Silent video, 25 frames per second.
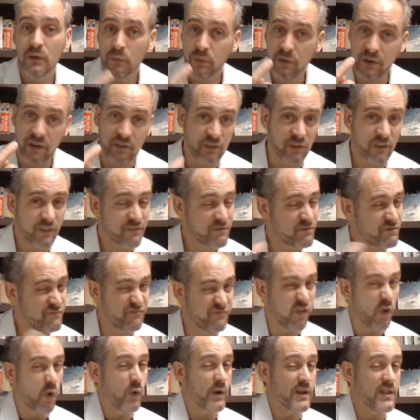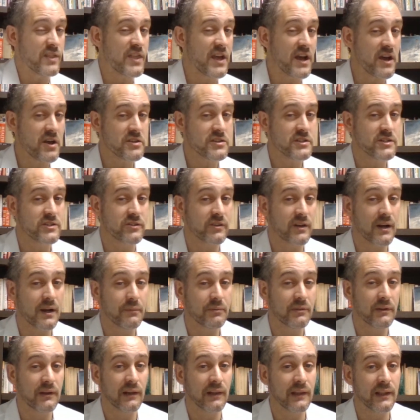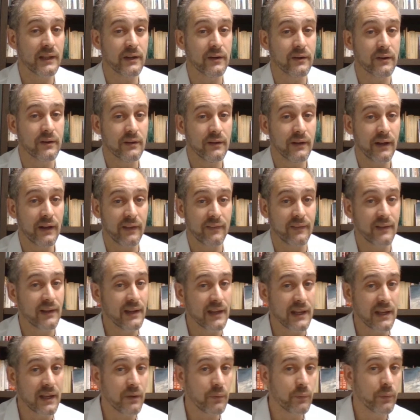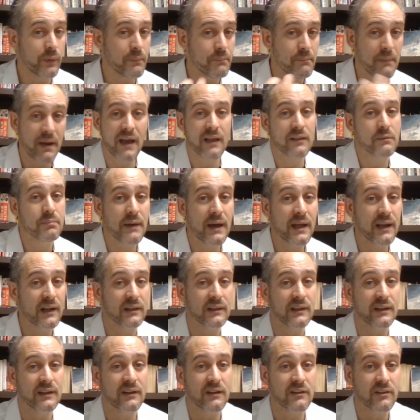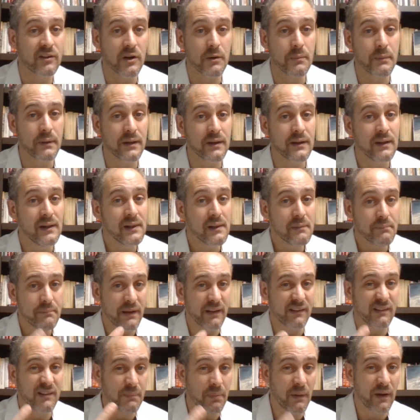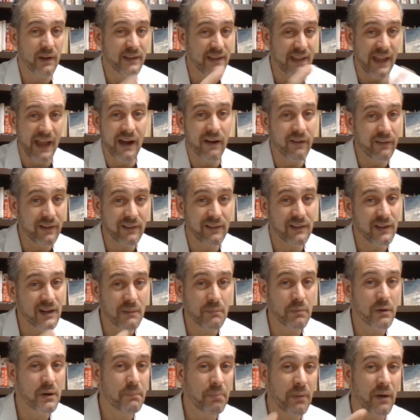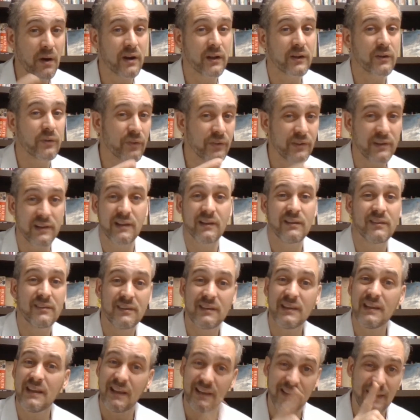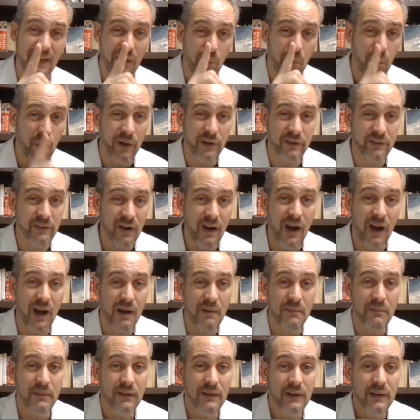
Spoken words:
because there's 40,000 drops in a liter, and then he would mathematically determine, based upon counting the number of particles he could see in that one drop,